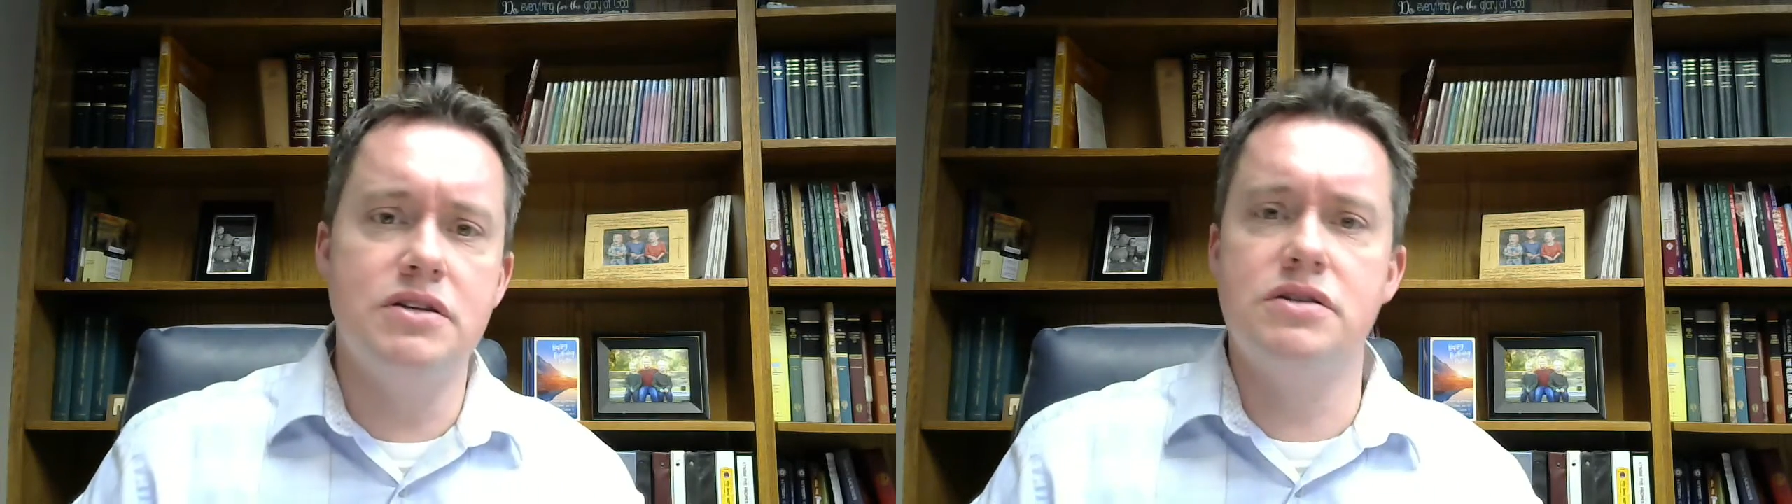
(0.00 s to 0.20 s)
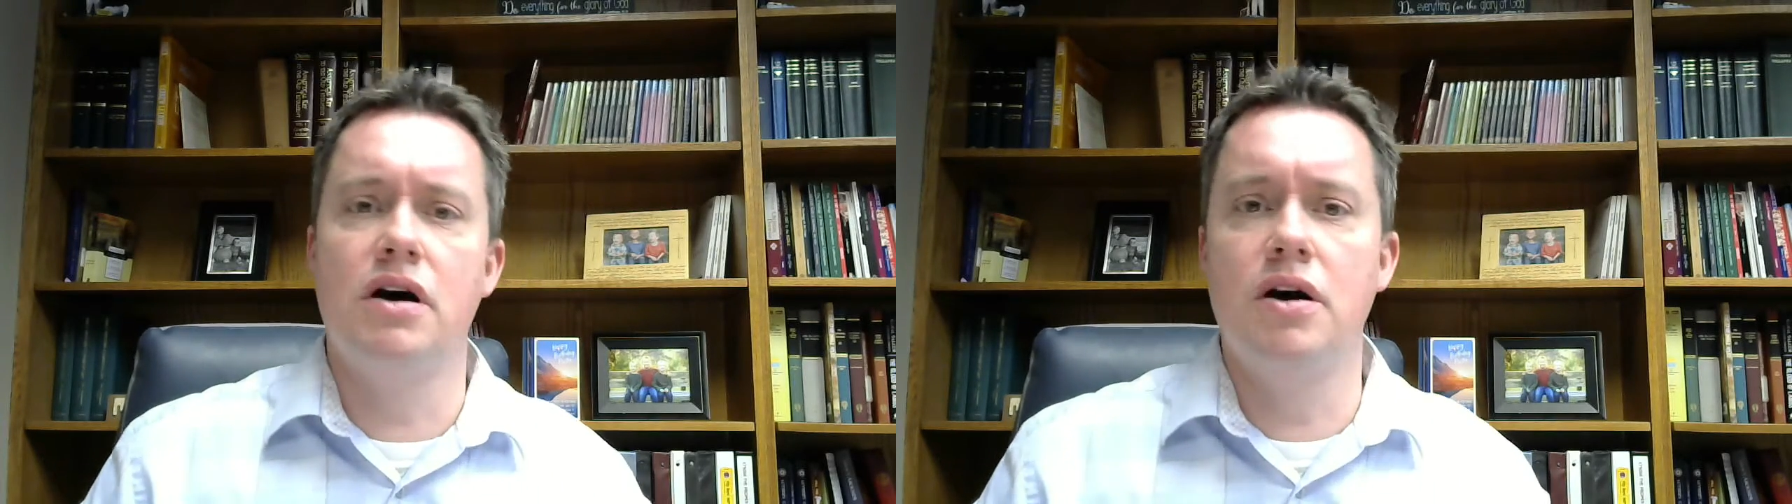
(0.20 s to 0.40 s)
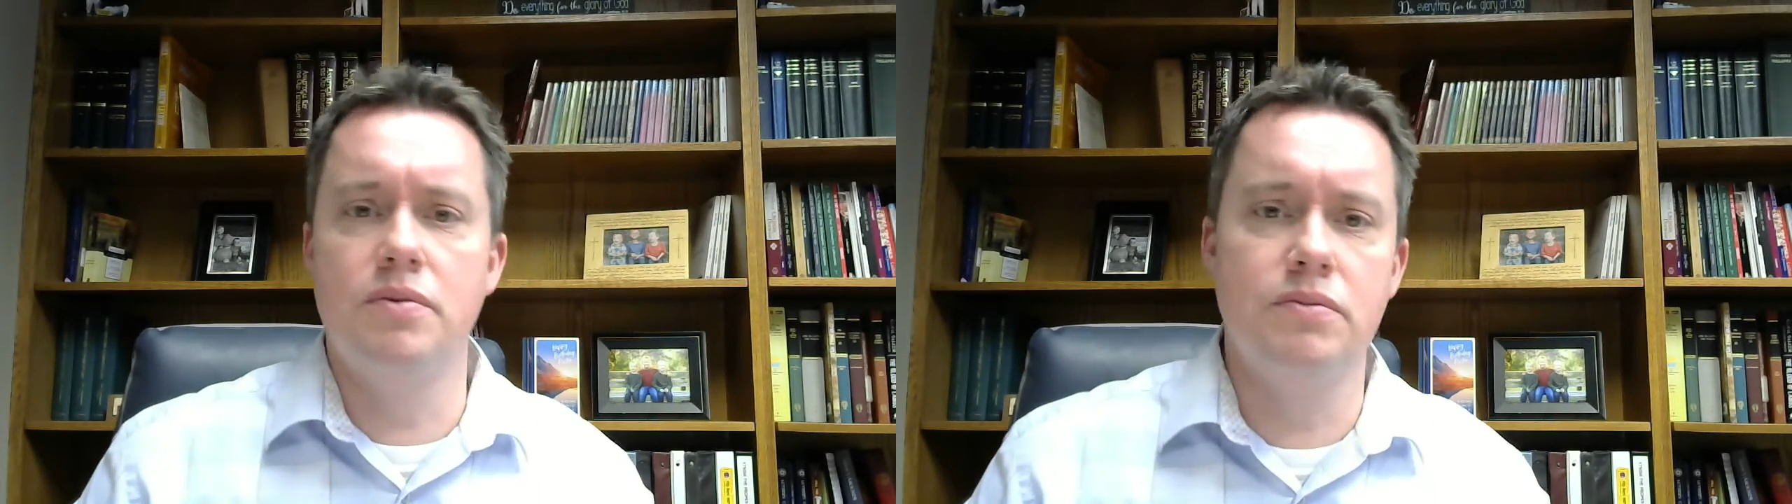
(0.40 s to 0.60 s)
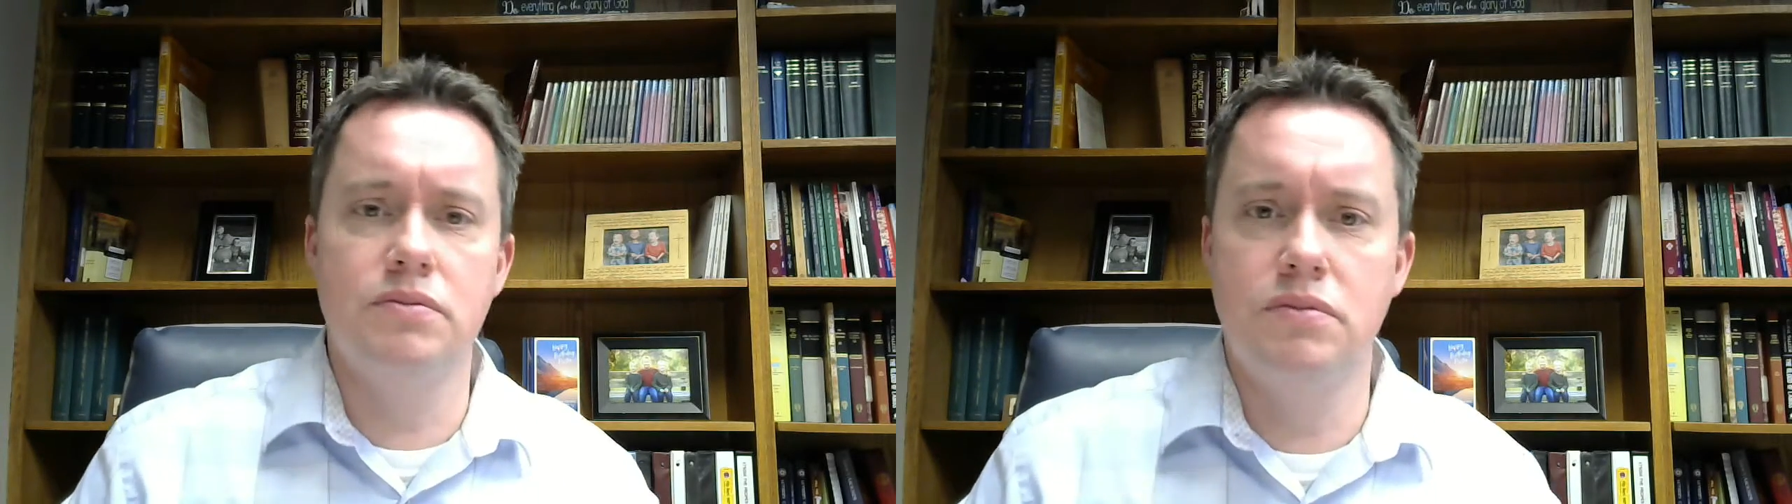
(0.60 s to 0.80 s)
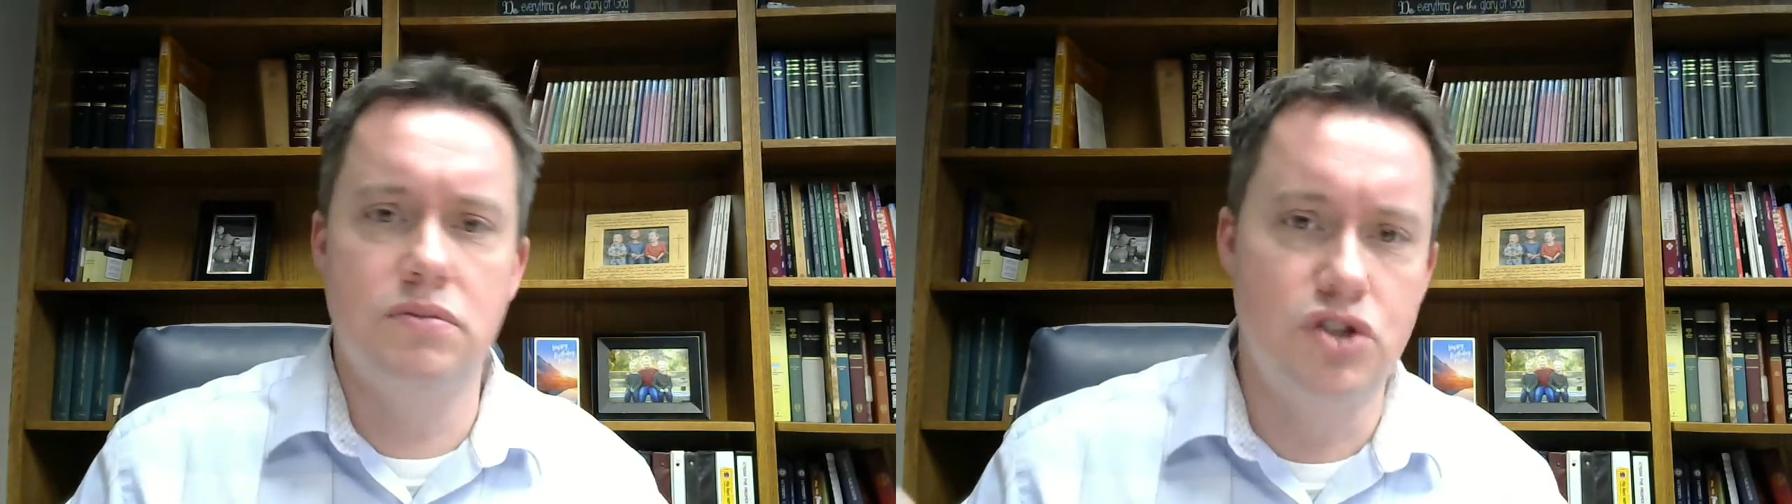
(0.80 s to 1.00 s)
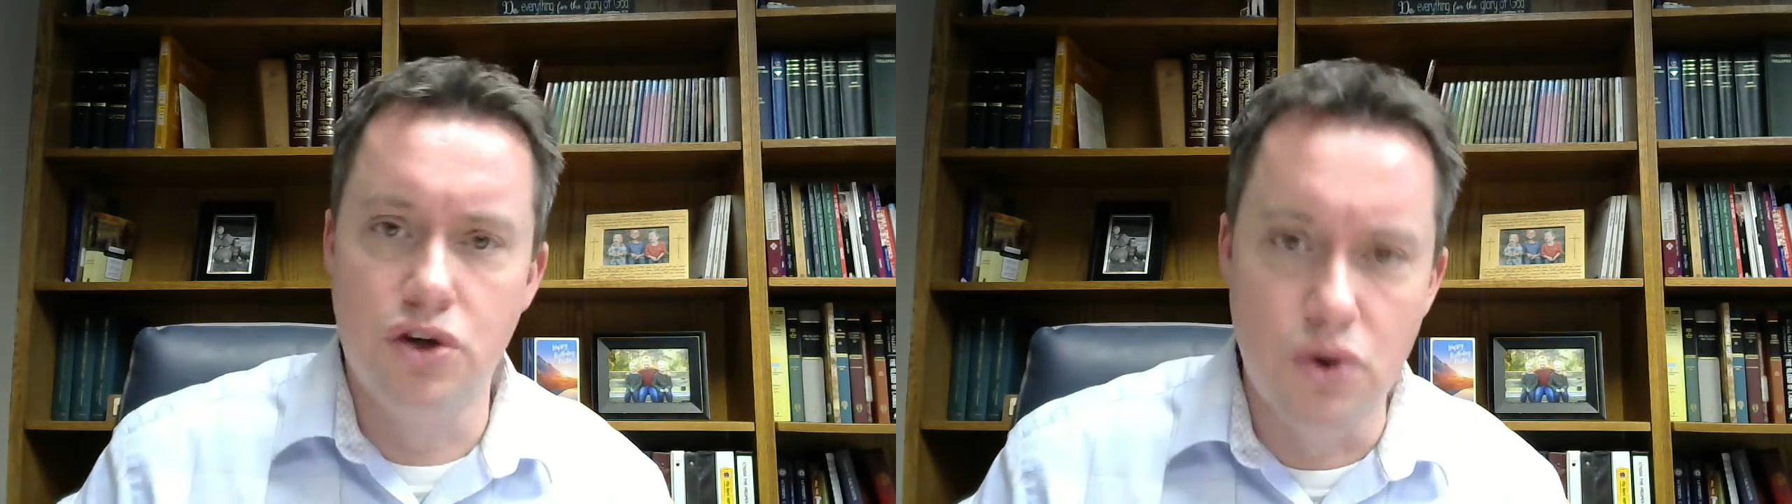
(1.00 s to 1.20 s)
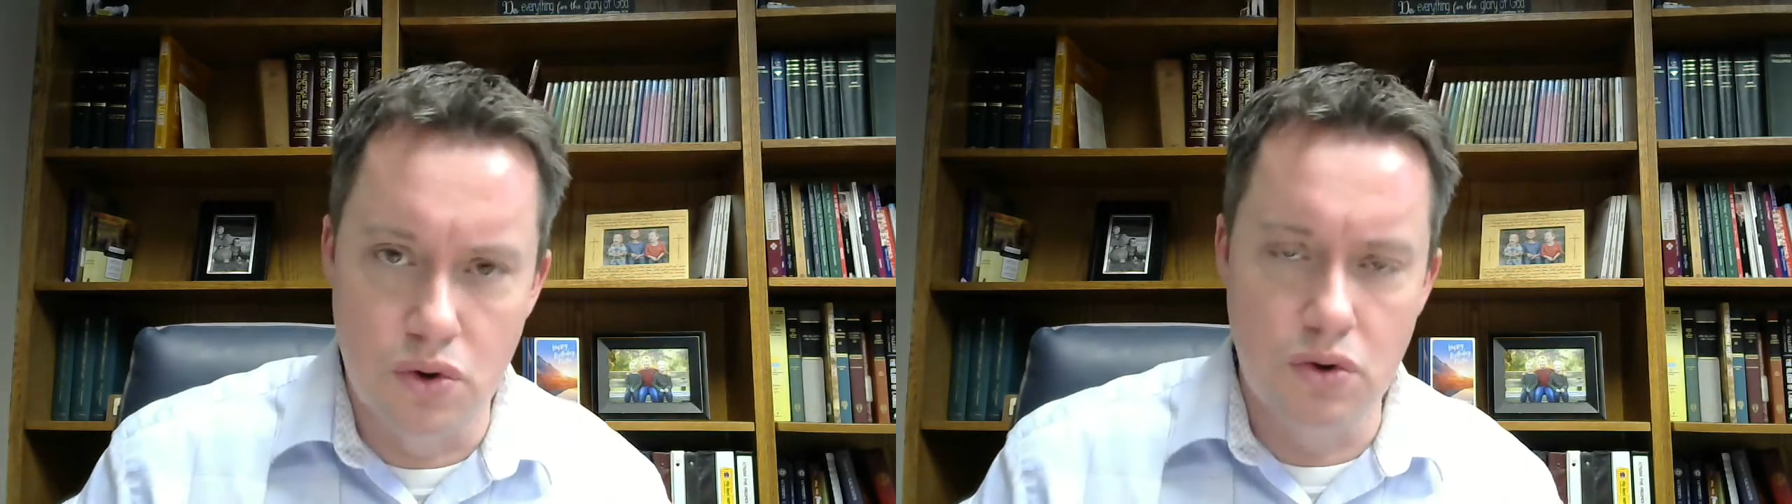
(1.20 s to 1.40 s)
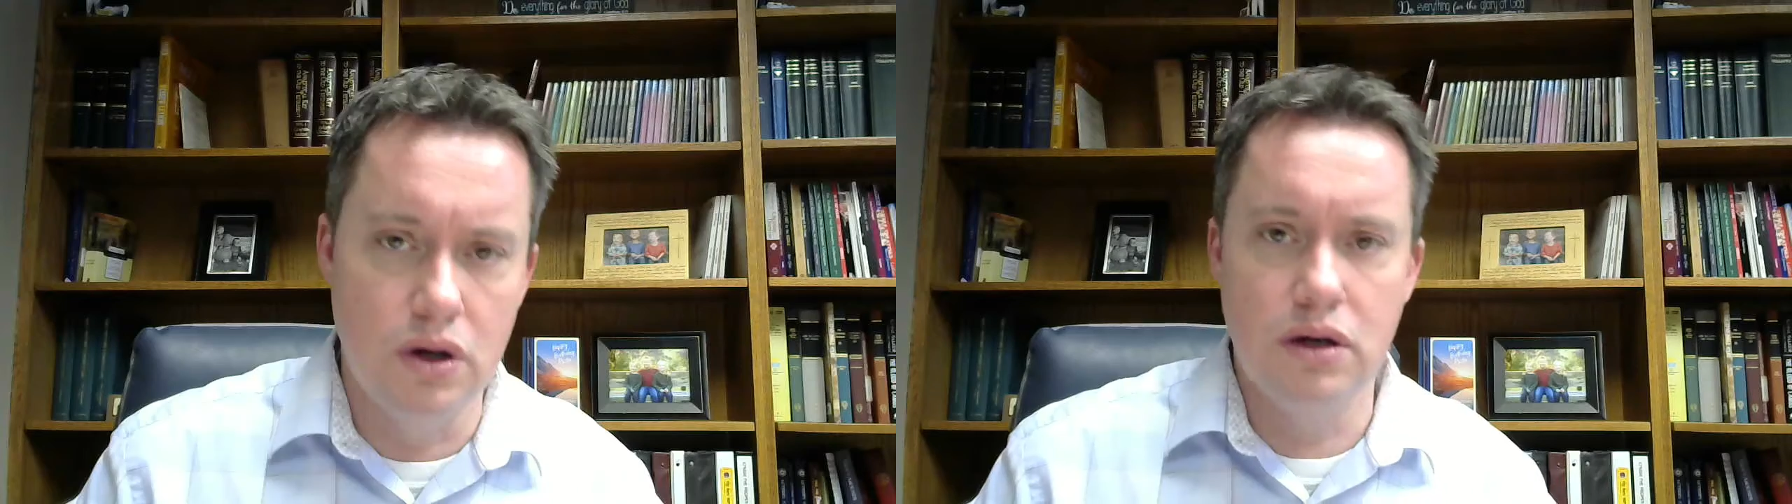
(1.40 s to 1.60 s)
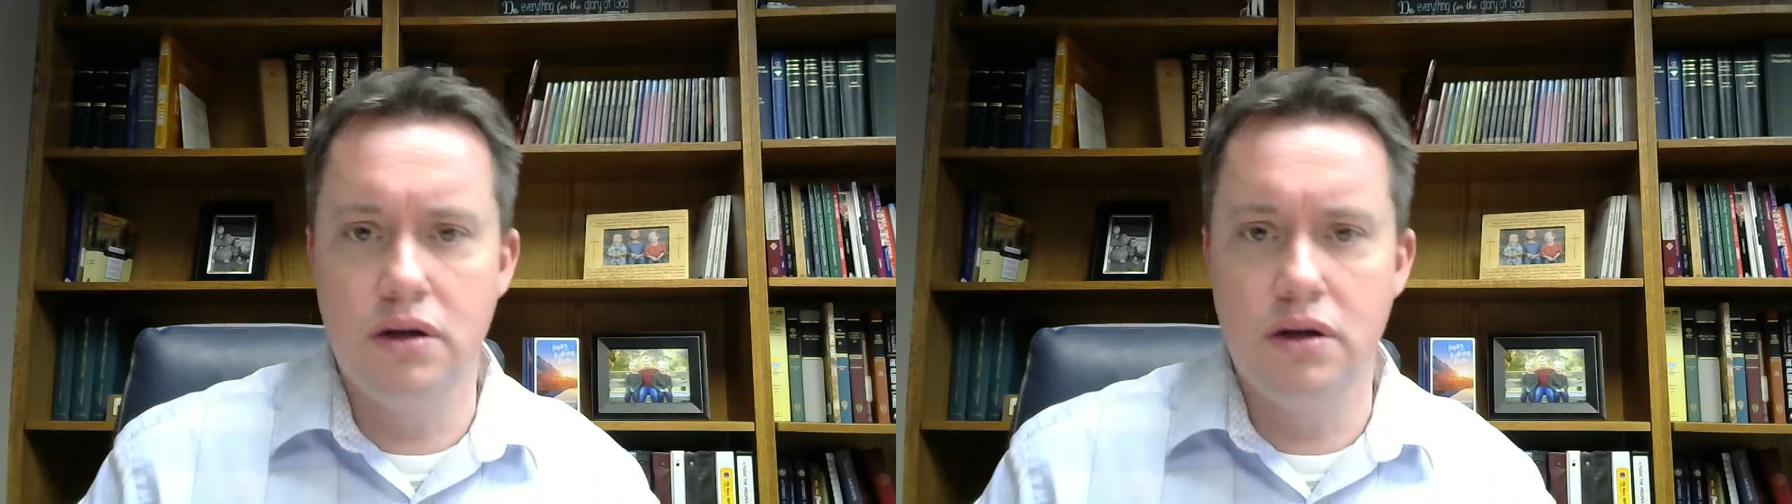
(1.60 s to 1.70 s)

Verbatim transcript: Psalm 2,